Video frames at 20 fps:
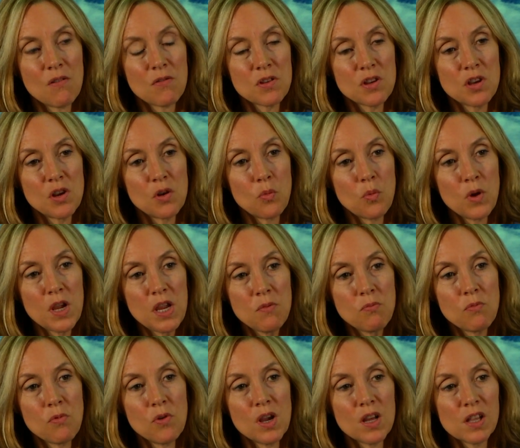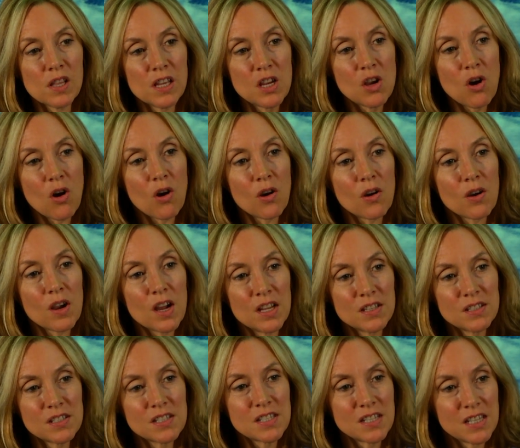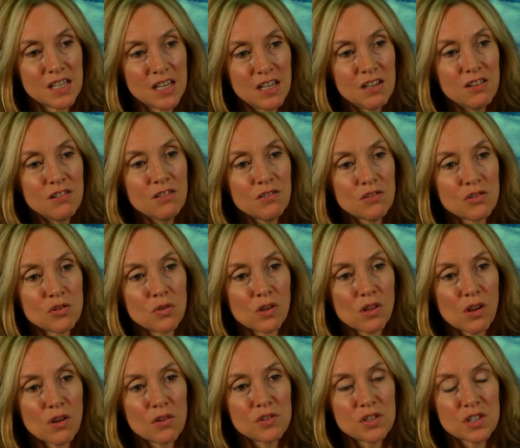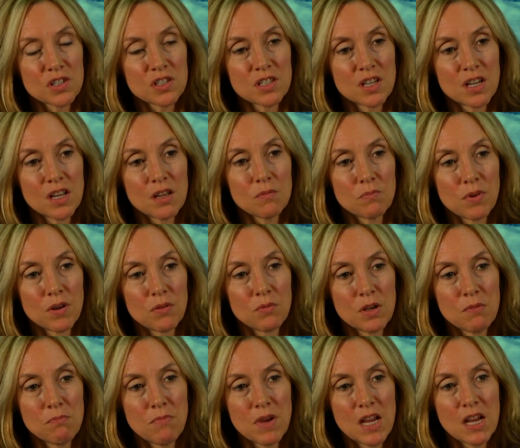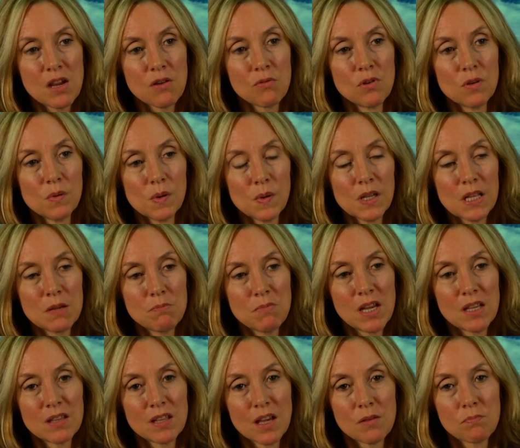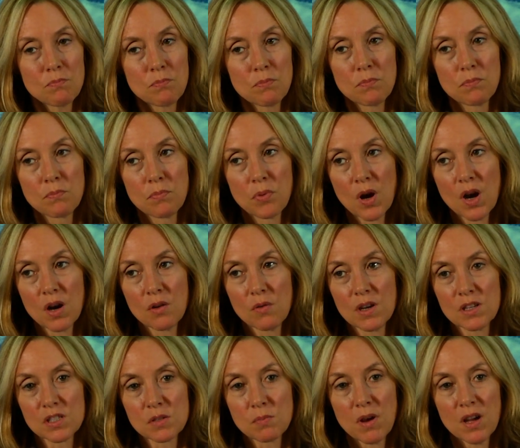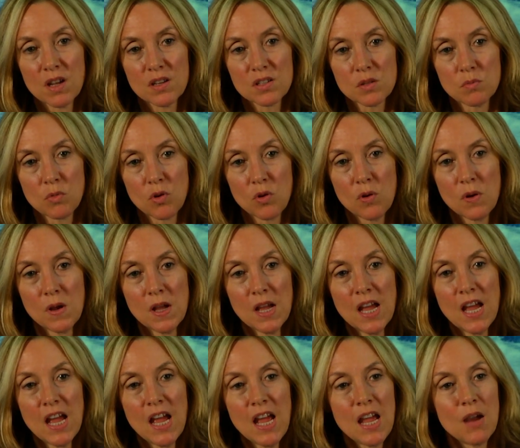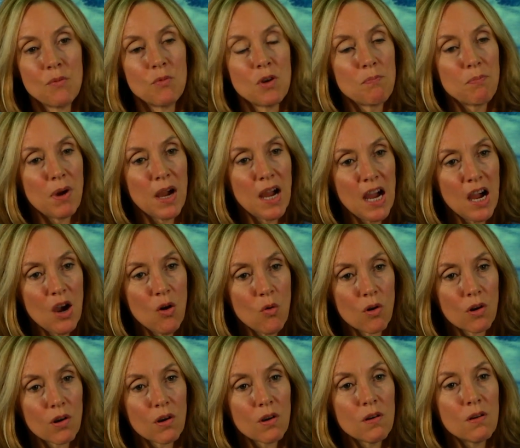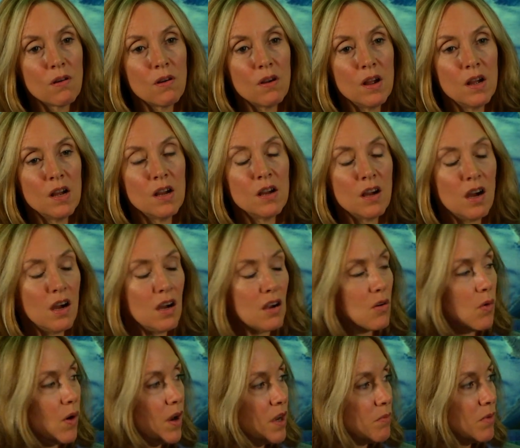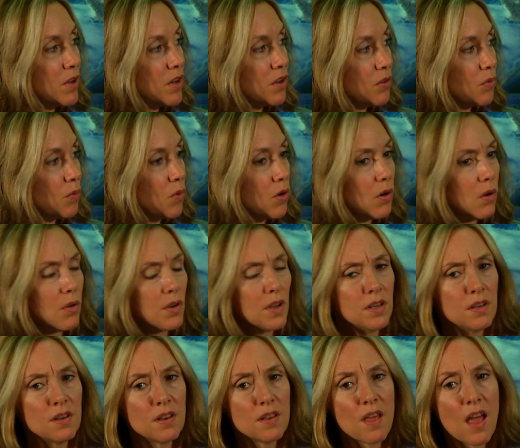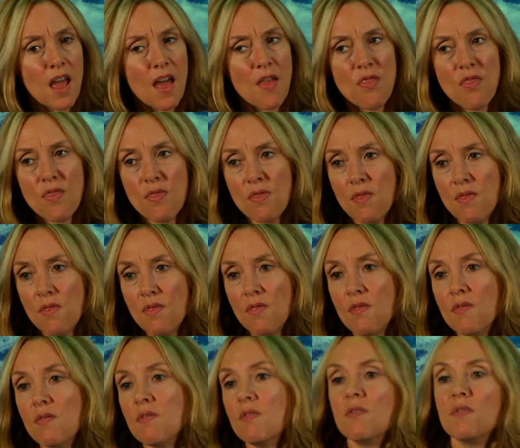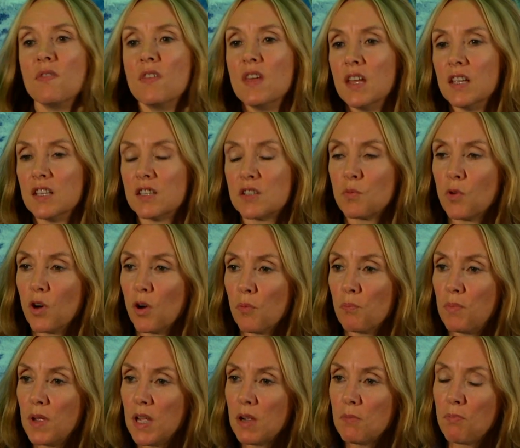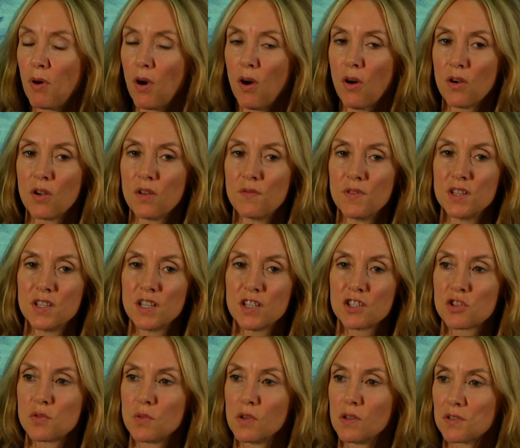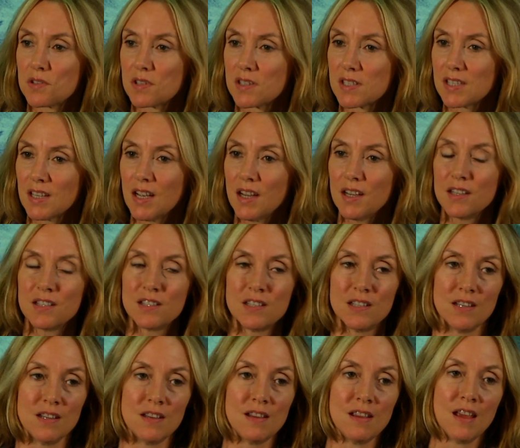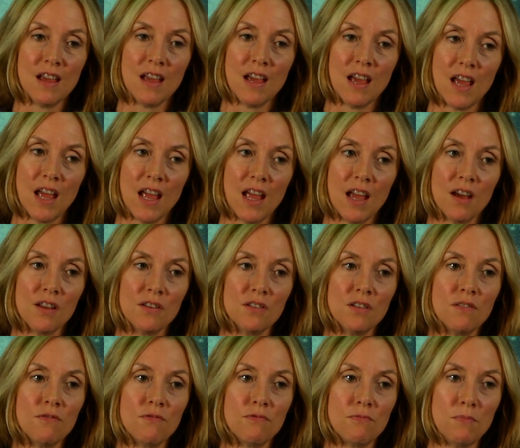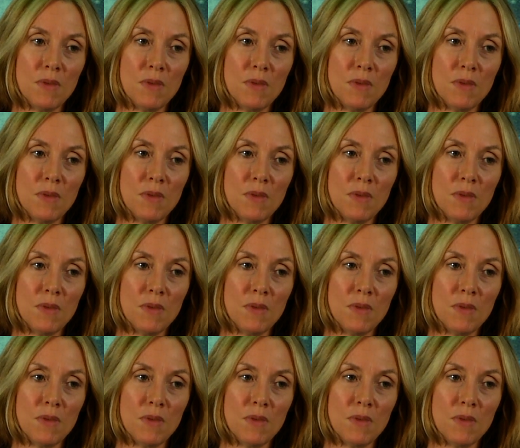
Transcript: You know, we really are unseen to a large extent, but we really make that progress possible, and we power quite a bit of the world, and we're a big part of industrial society and of